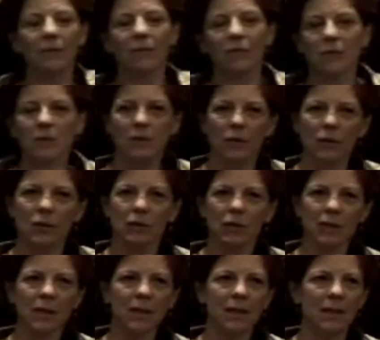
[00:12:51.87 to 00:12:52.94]
first of all,
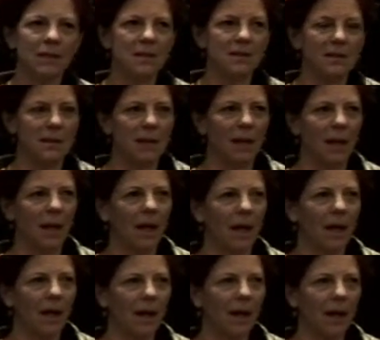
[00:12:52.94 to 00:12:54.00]
cooking is
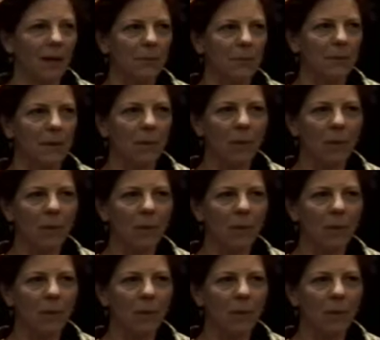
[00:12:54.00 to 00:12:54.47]
um,